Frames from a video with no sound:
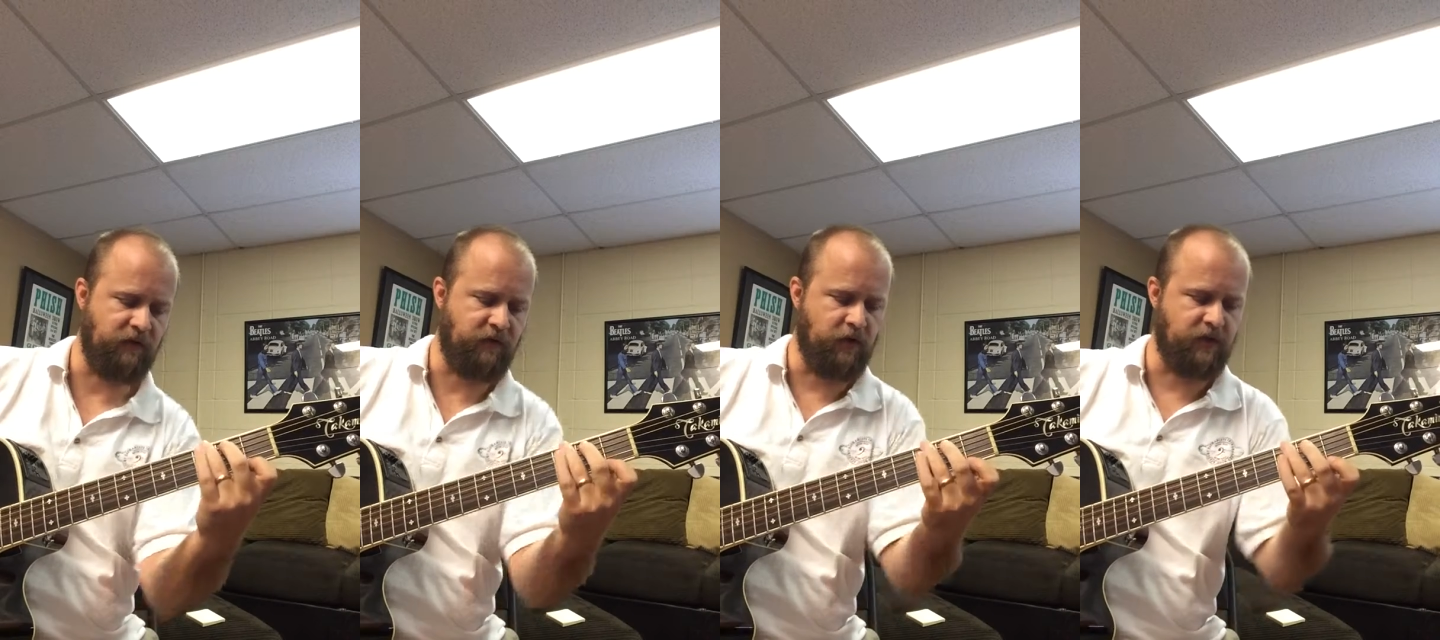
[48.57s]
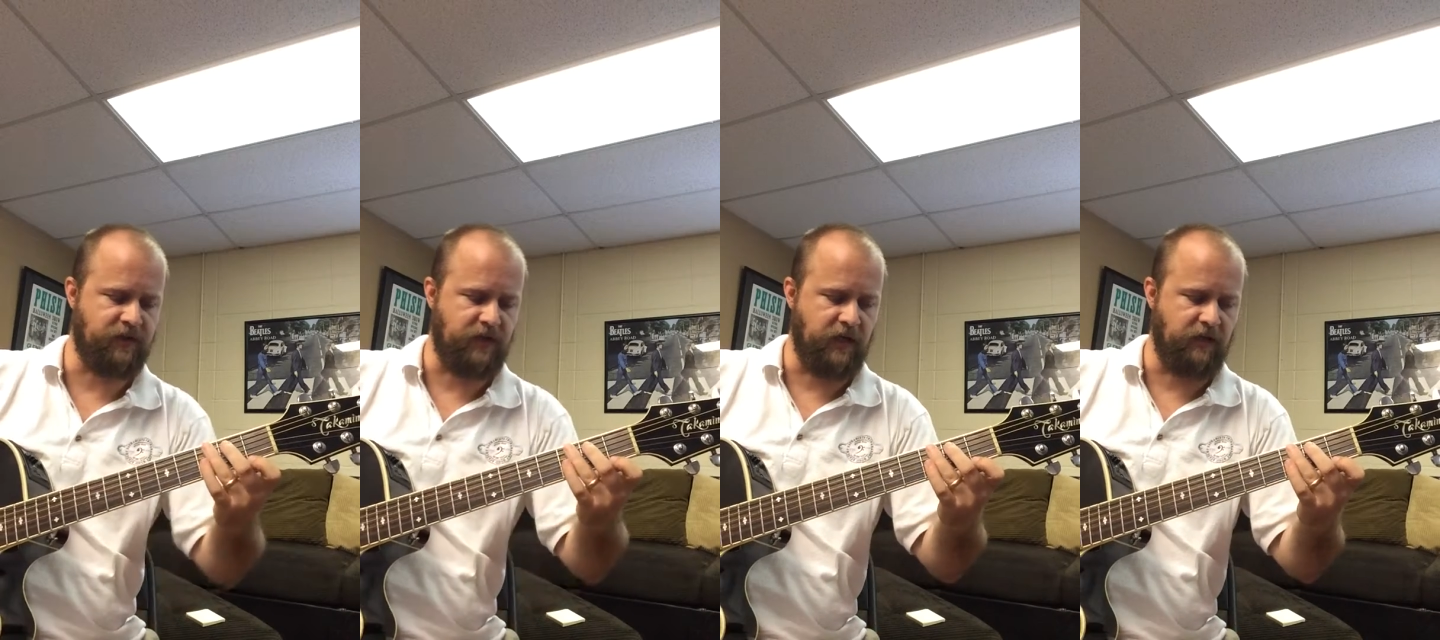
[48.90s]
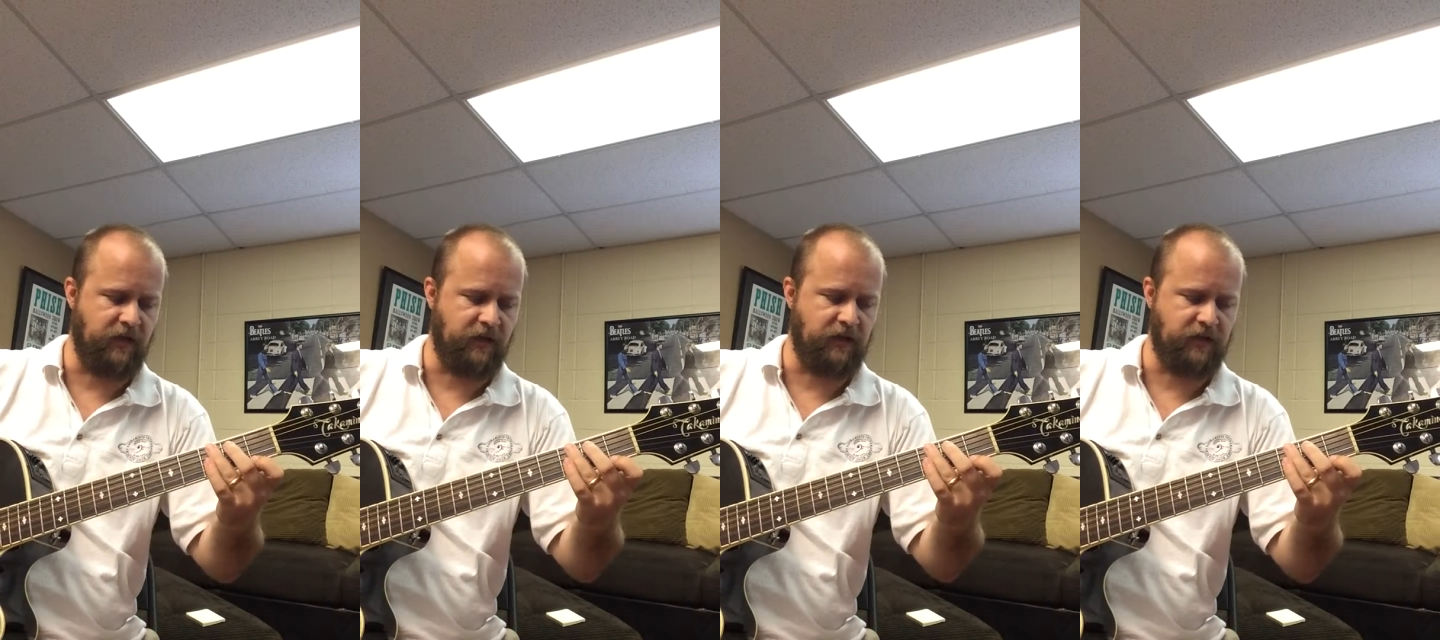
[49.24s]
If you're sitting
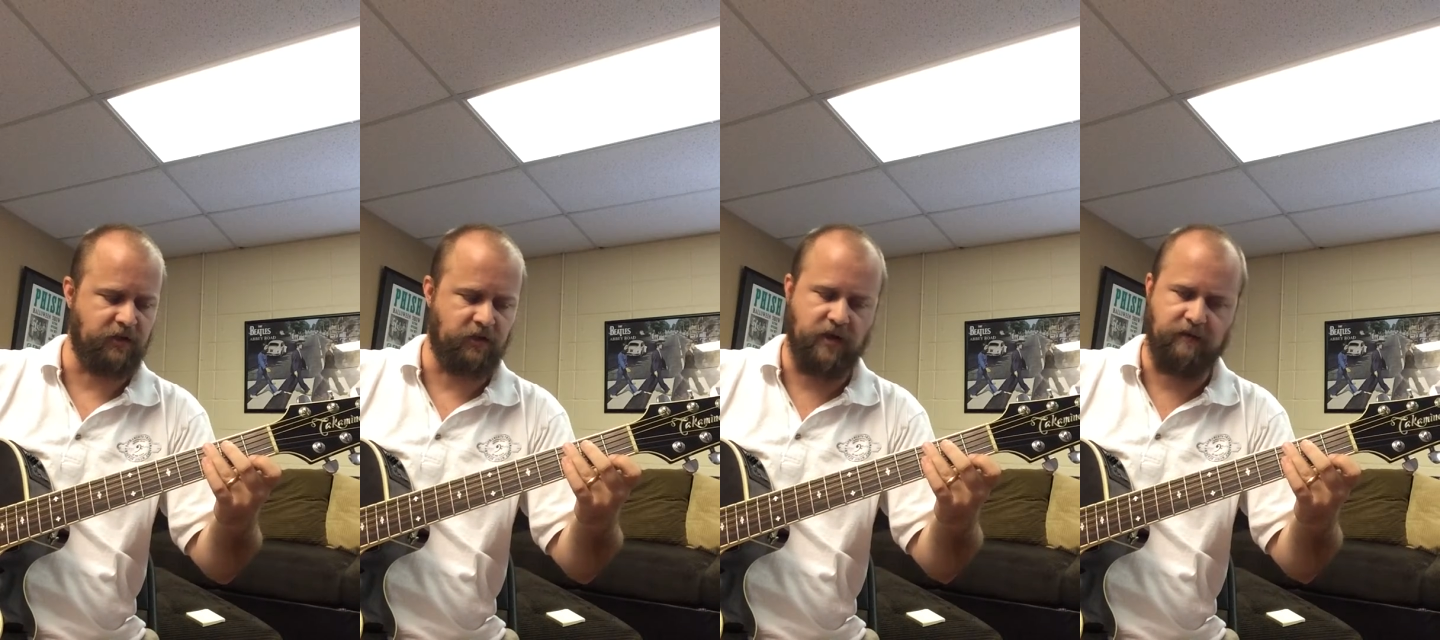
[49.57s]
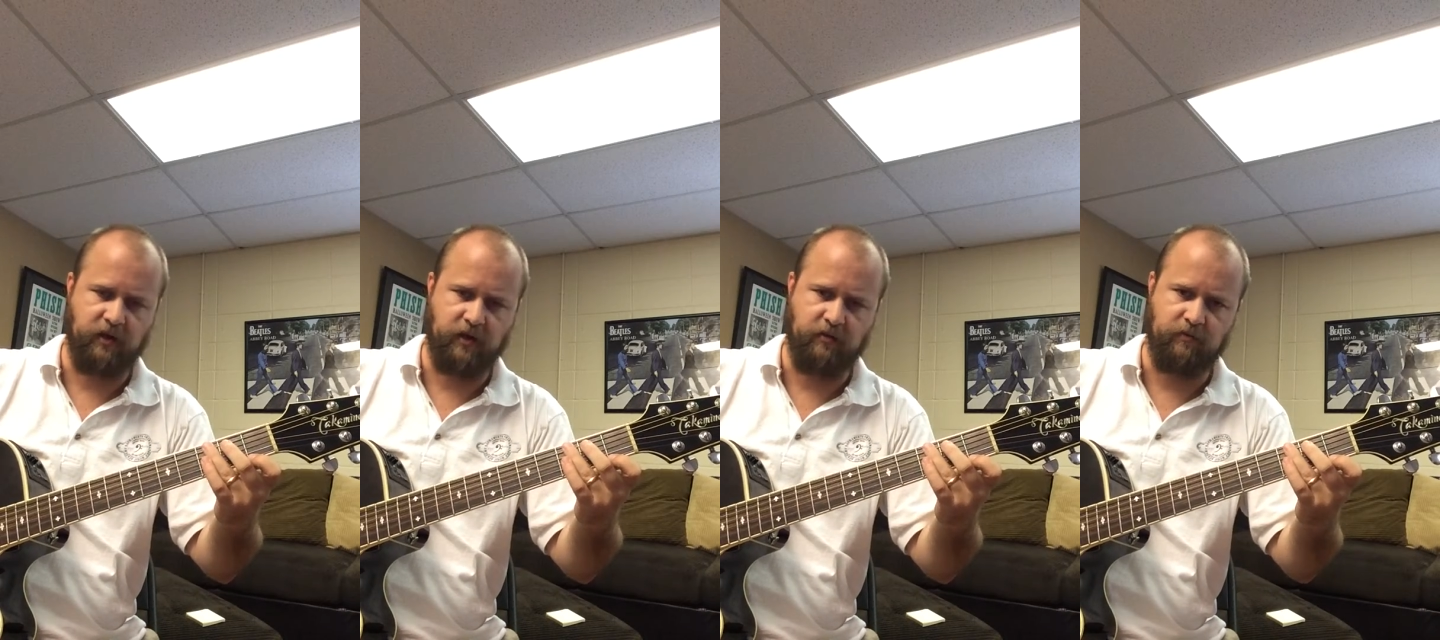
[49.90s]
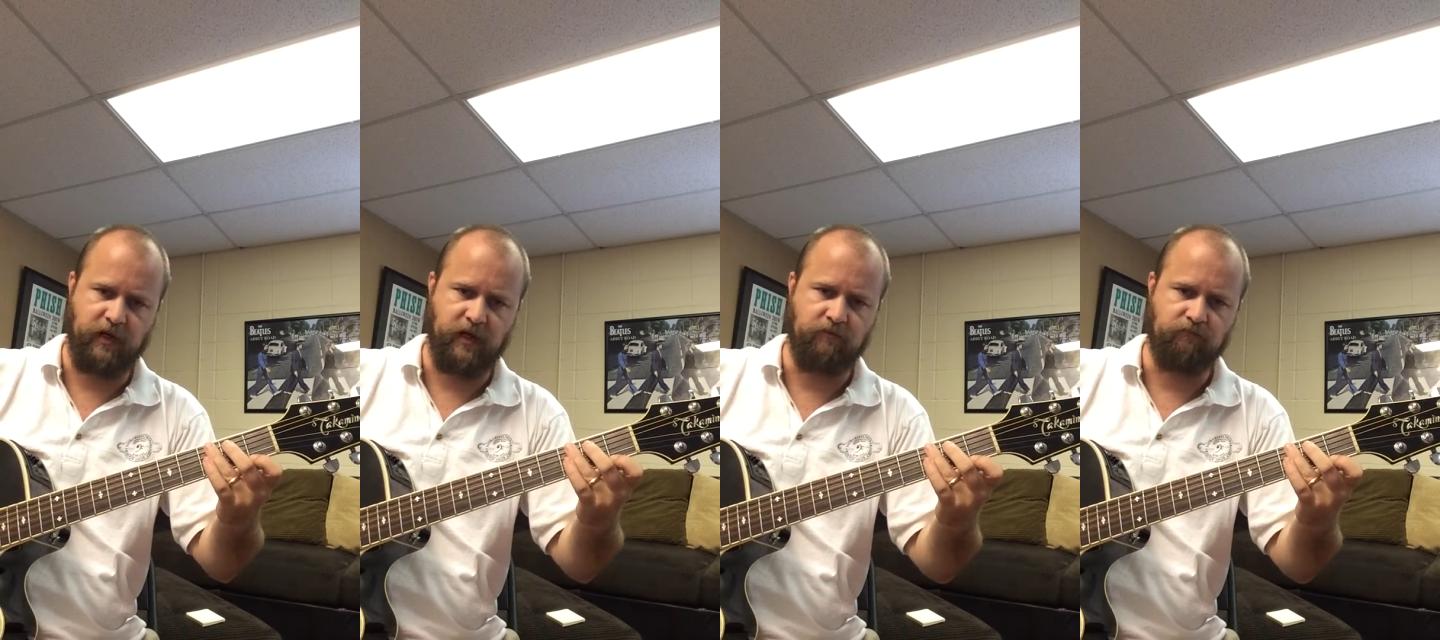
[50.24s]
like this, you're never going
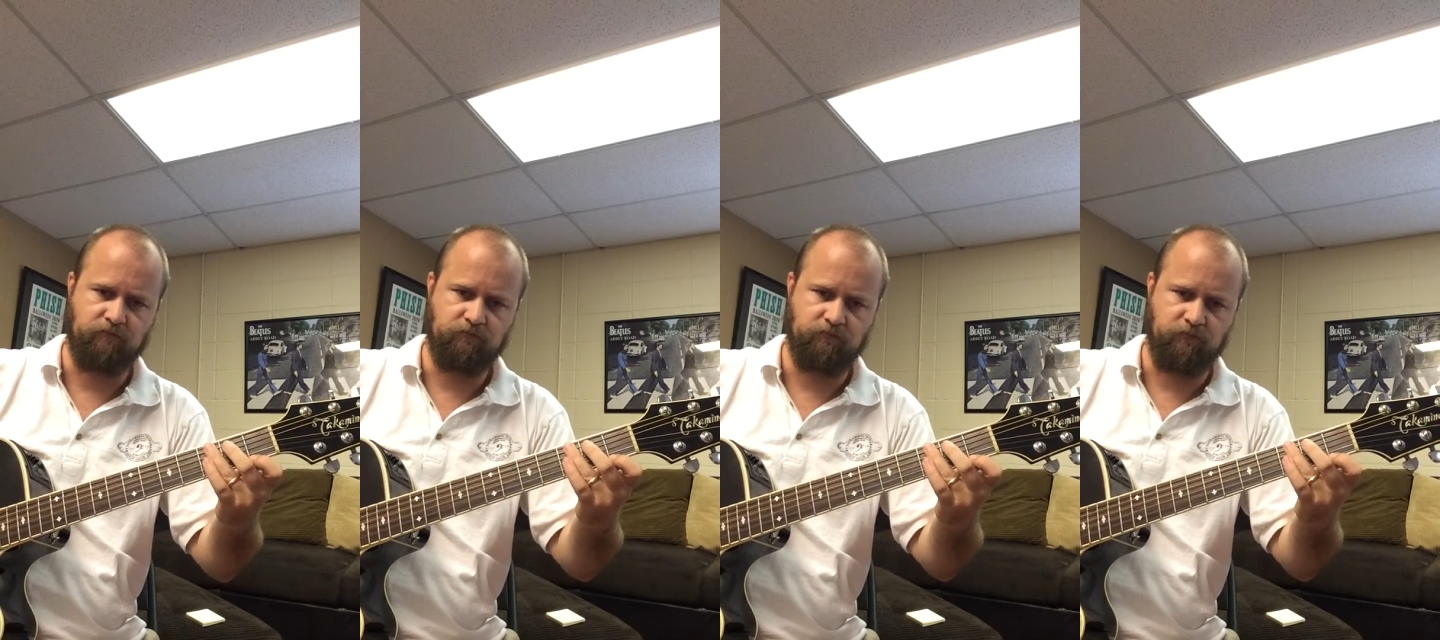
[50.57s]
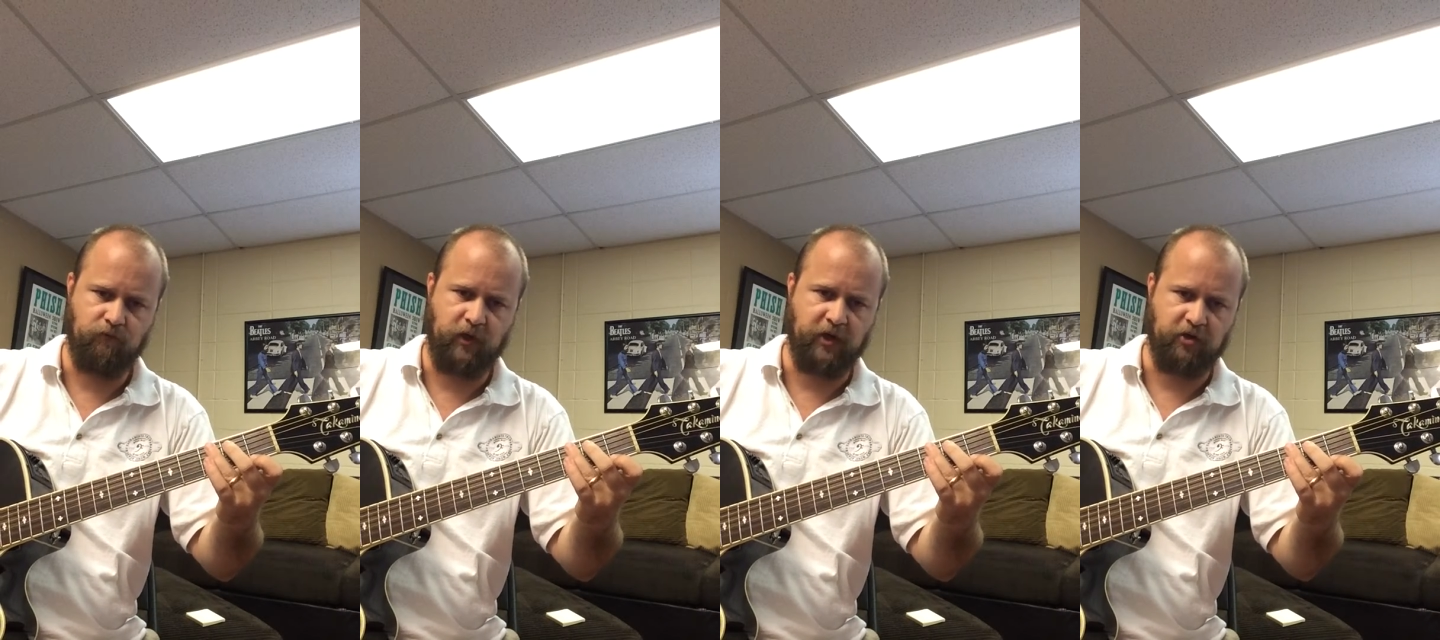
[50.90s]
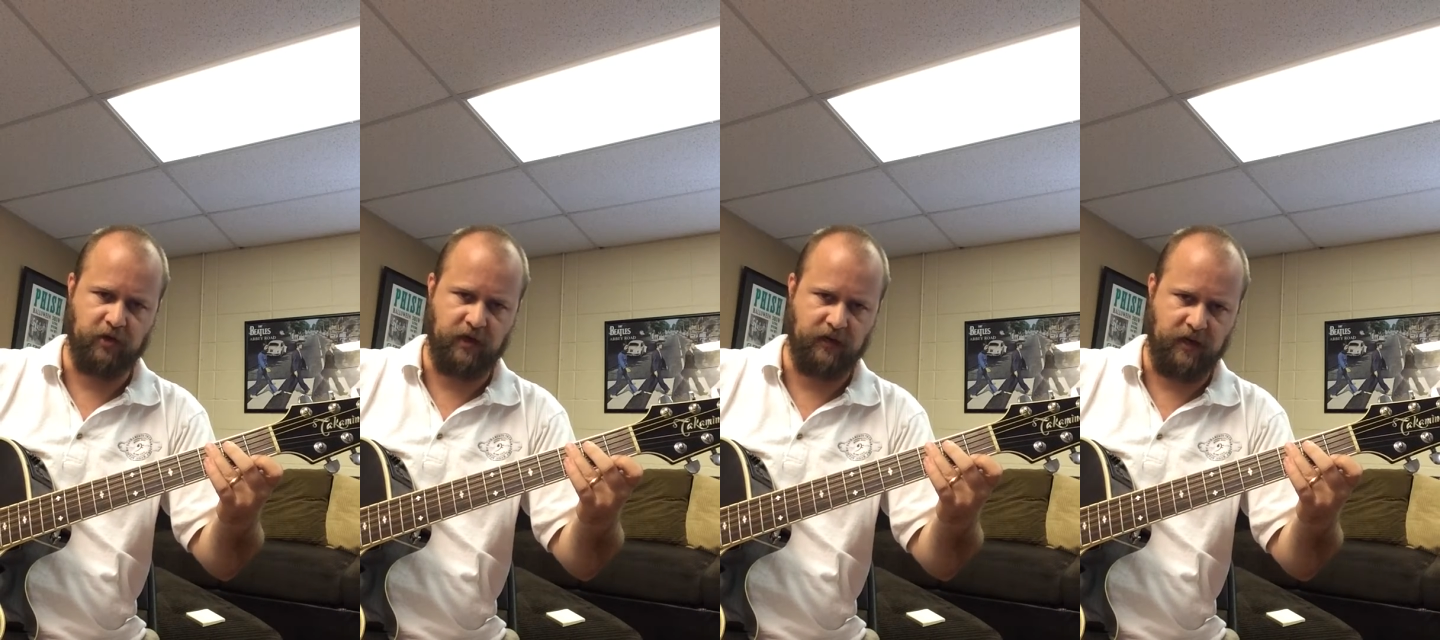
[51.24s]
to
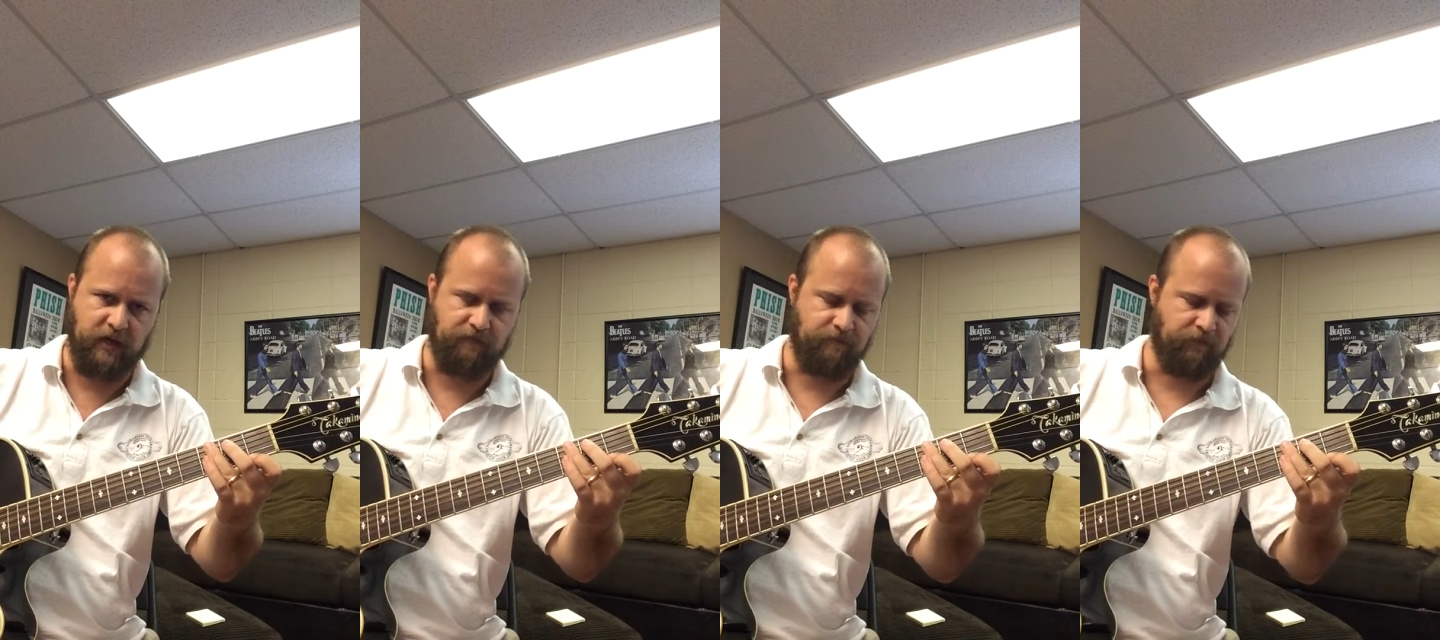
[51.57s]
reach like that.